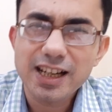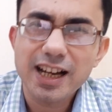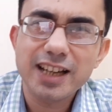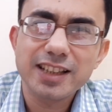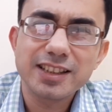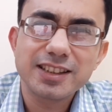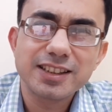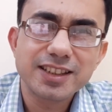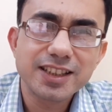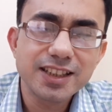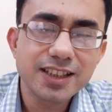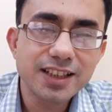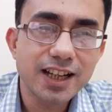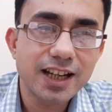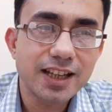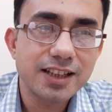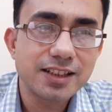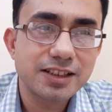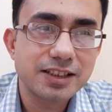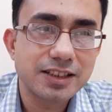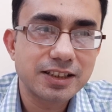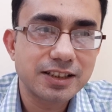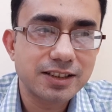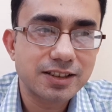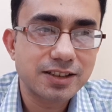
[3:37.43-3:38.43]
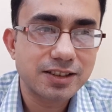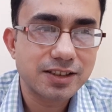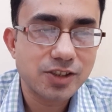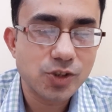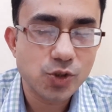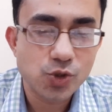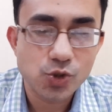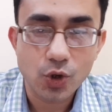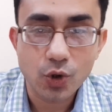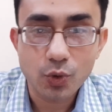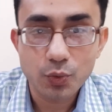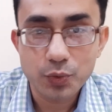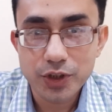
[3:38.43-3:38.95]
I think I
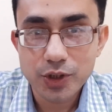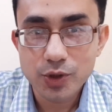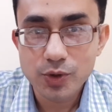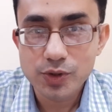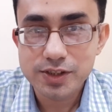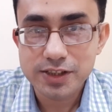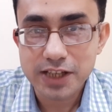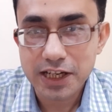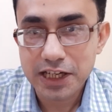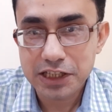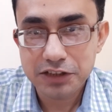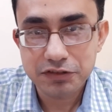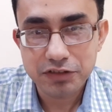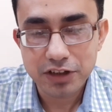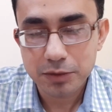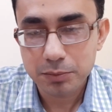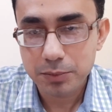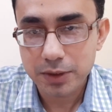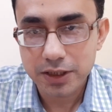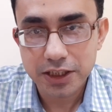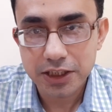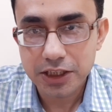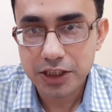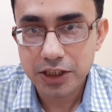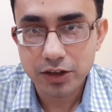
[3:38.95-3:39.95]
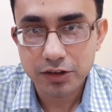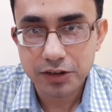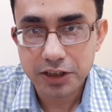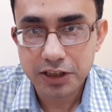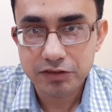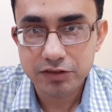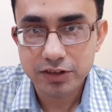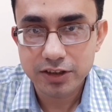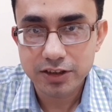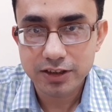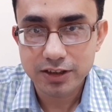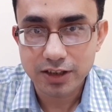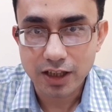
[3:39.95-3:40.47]
saw Windows 95, but I did not
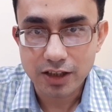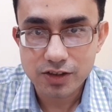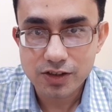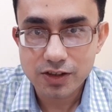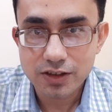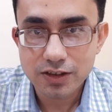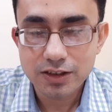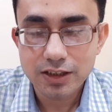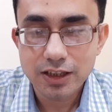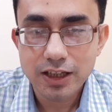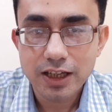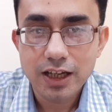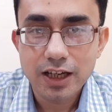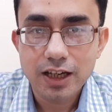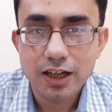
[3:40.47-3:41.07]
ever touch it.